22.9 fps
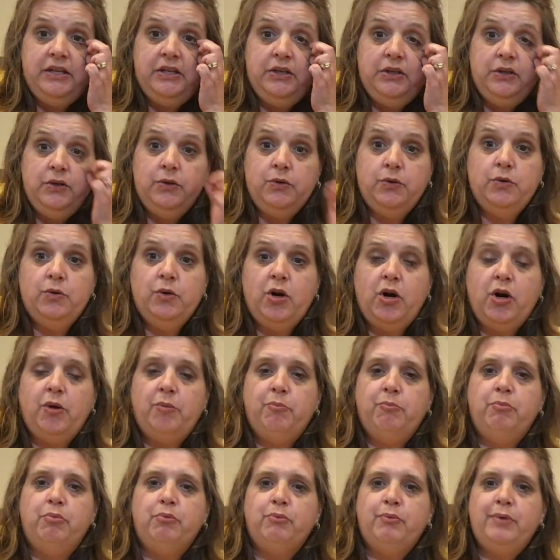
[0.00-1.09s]
you are
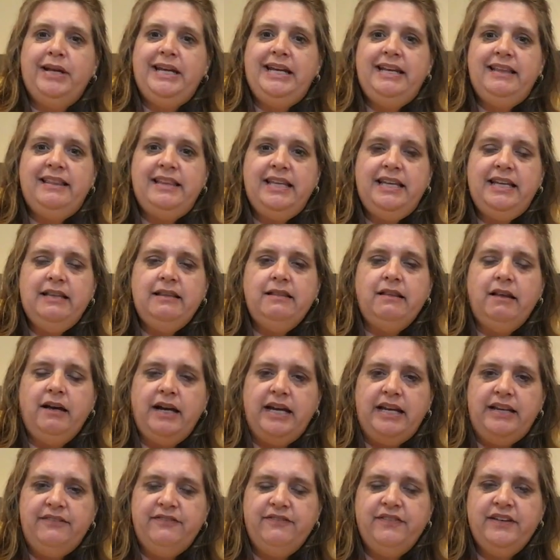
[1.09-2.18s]
breathing
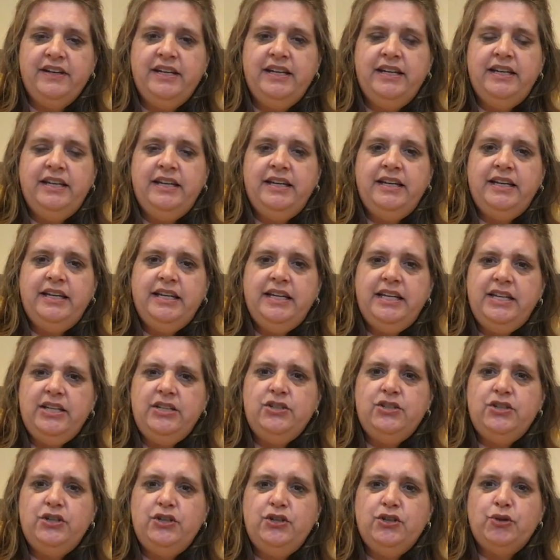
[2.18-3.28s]
life
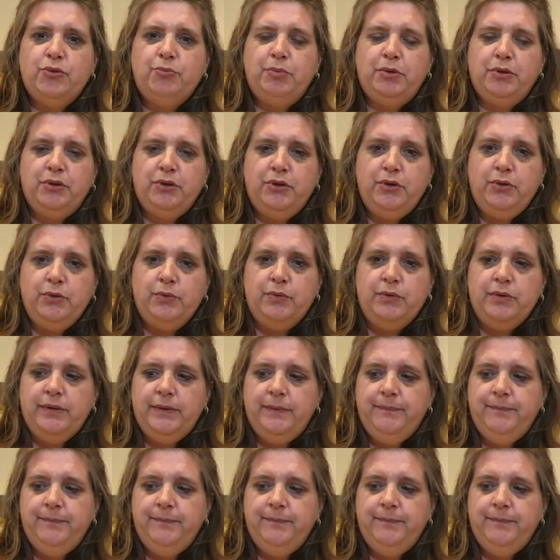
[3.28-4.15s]
into your balloon.